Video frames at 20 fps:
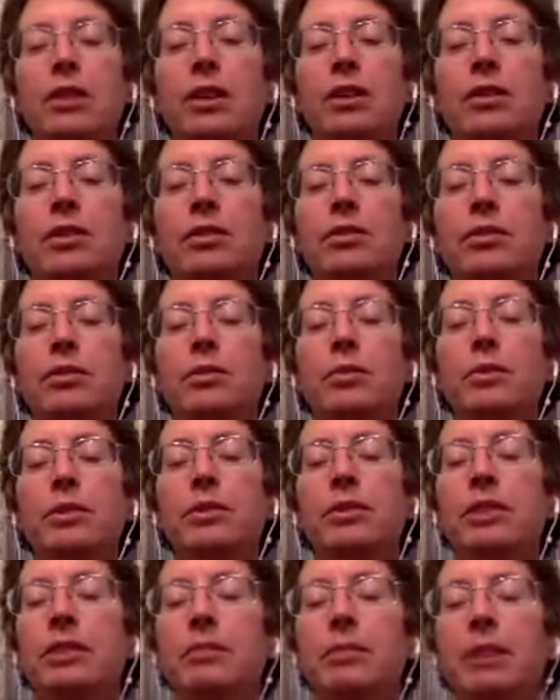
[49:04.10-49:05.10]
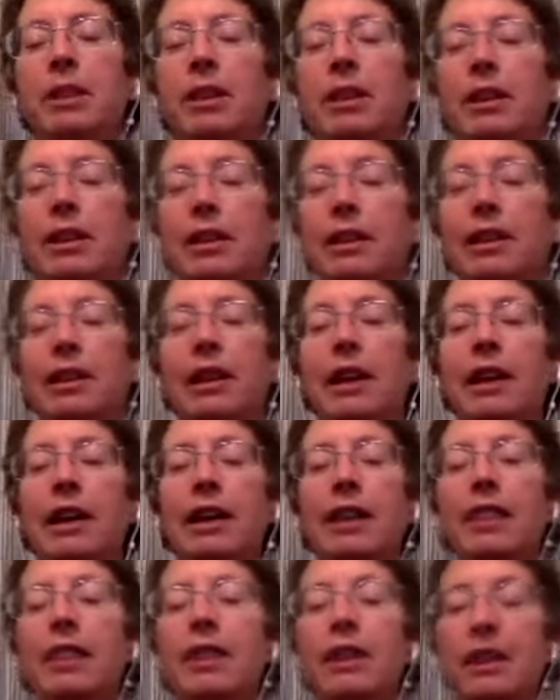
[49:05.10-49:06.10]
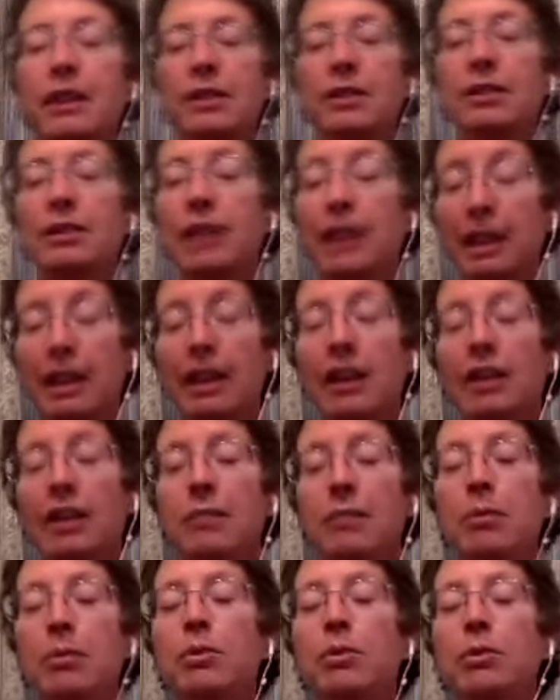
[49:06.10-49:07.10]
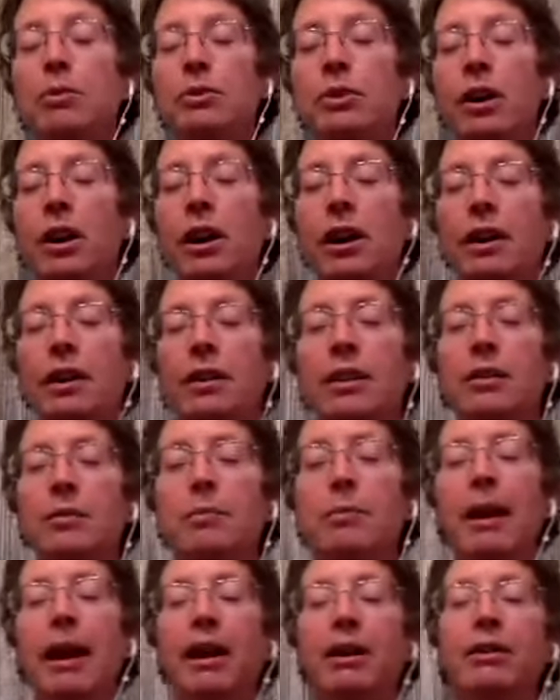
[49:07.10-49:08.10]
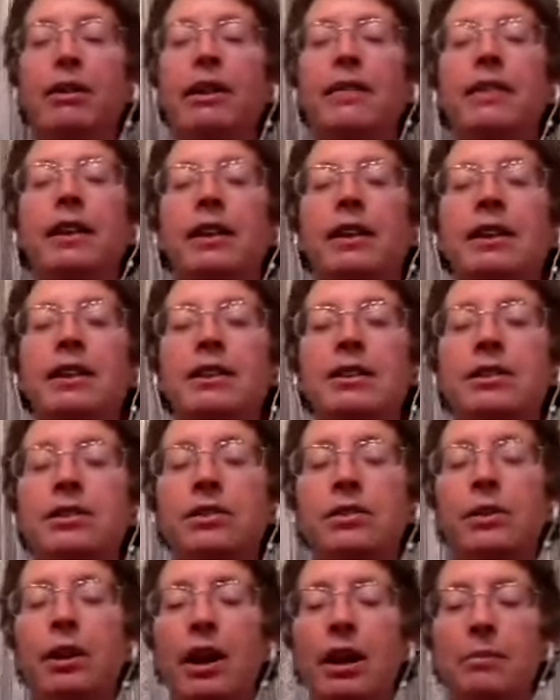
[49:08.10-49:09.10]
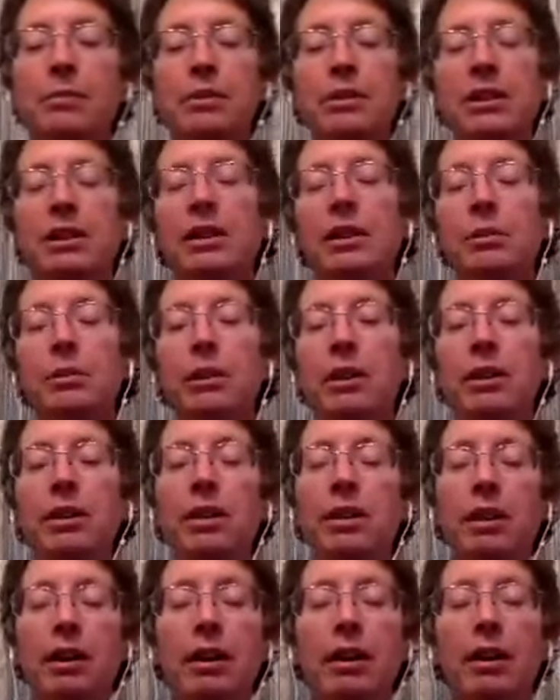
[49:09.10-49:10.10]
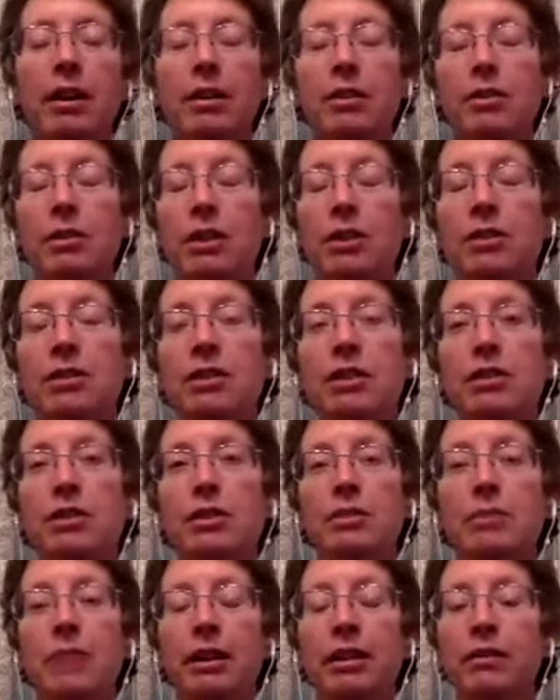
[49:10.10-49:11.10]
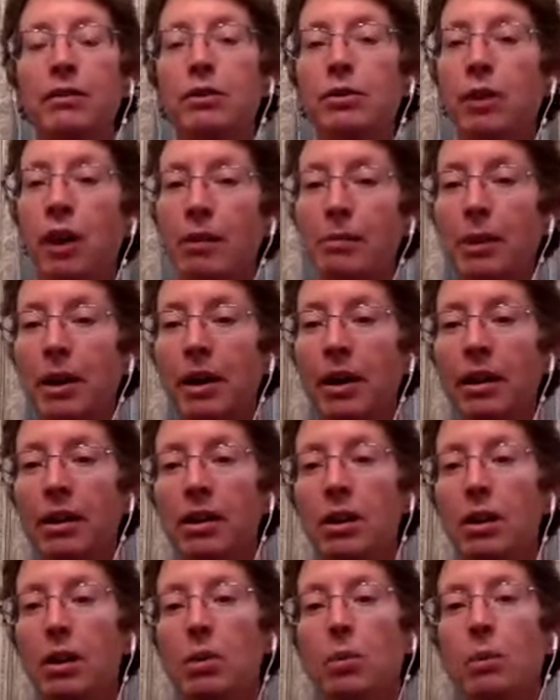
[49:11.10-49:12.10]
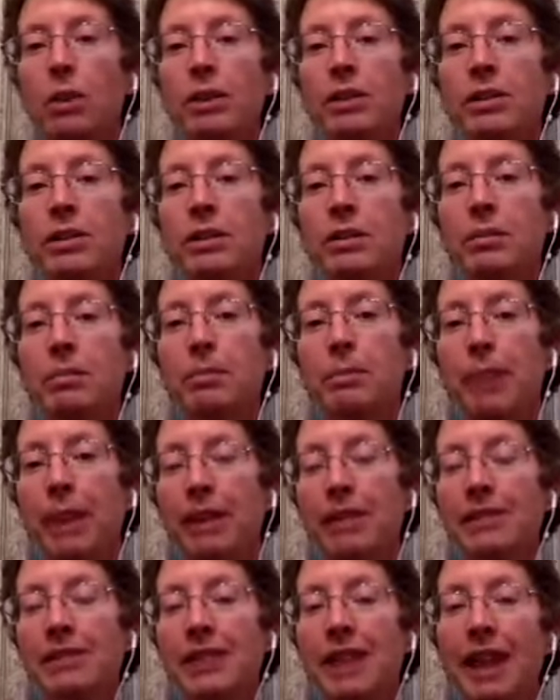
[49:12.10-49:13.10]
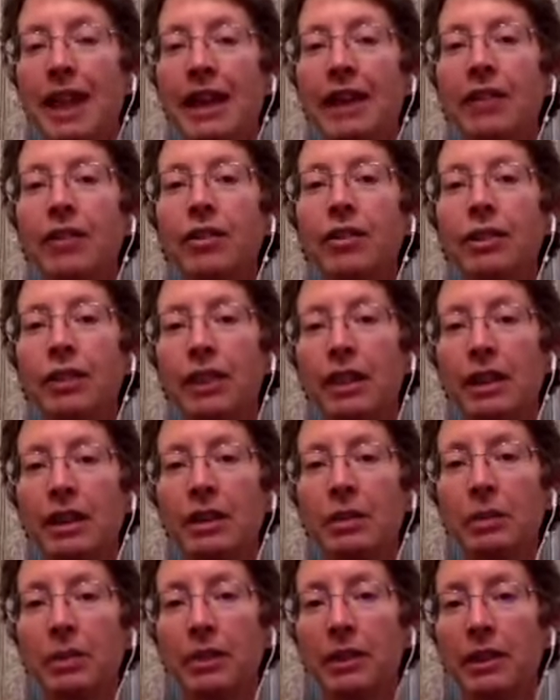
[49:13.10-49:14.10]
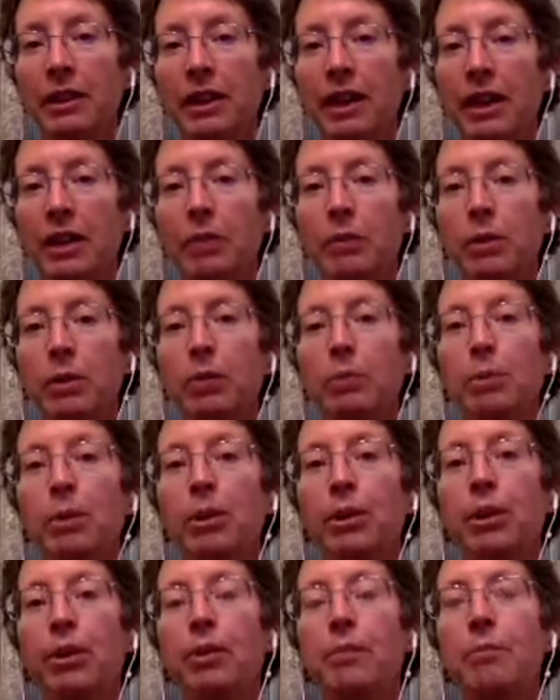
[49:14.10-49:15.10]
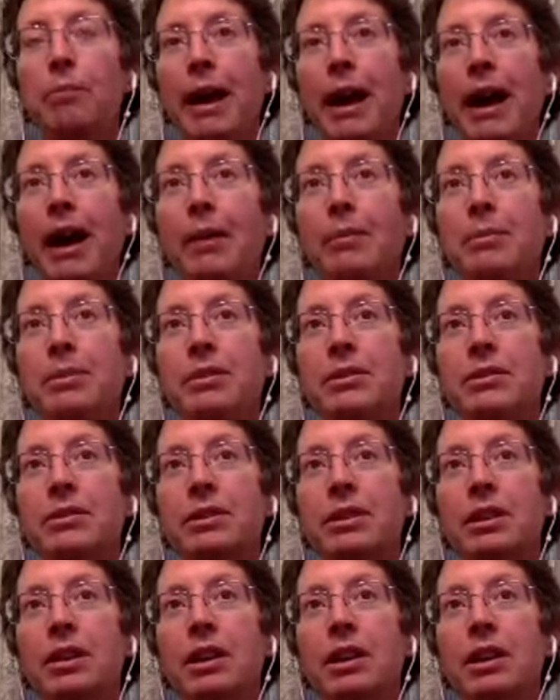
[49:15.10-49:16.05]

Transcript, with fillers: is with somebody like this like him who's got the background that he described dealing with uh, uh, such amount of trauma what's the best angle in with the ken wilber maps